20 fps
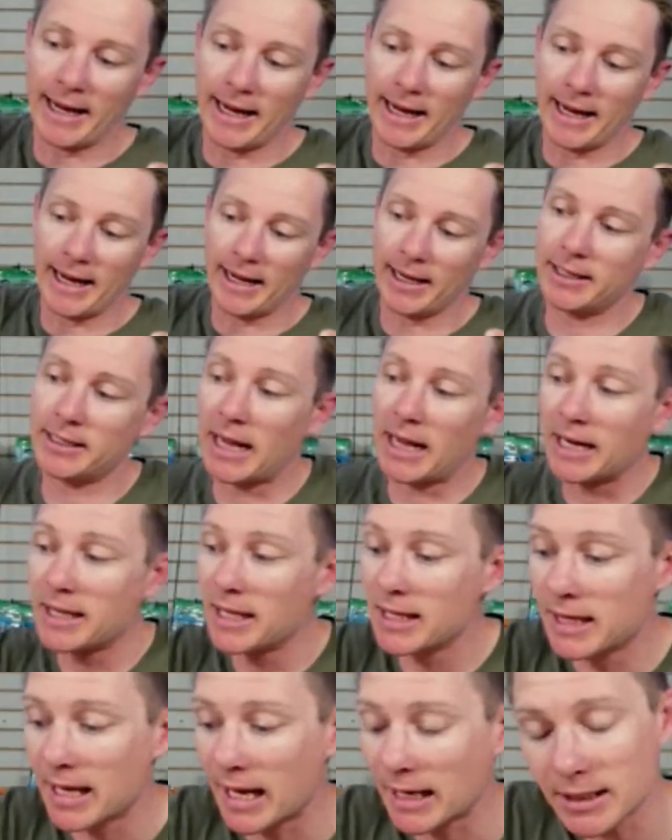And I
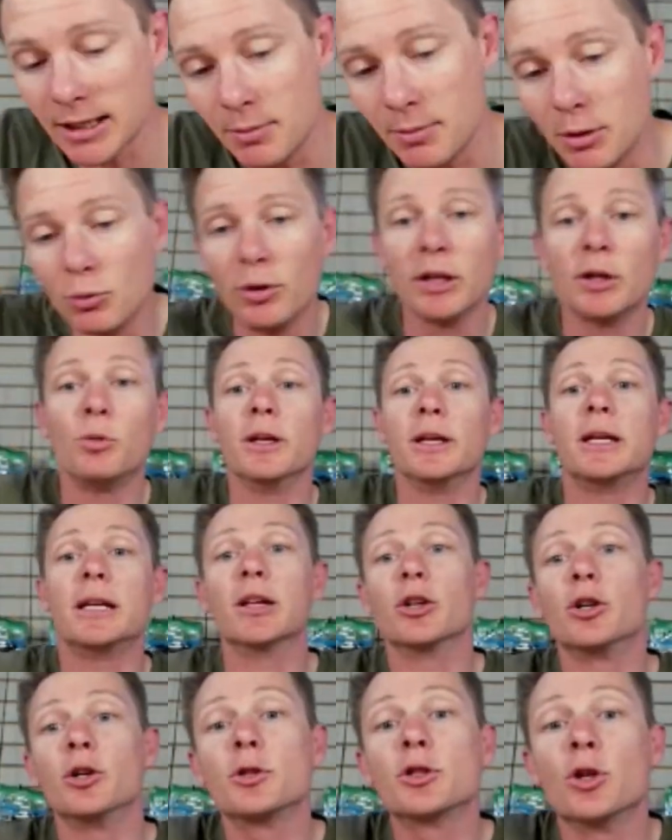think that's going to be really
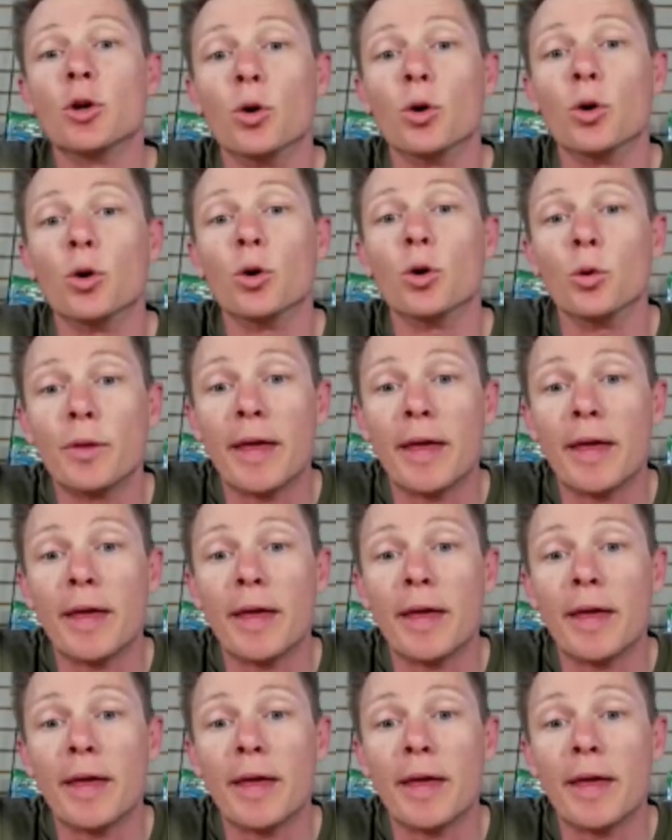killer.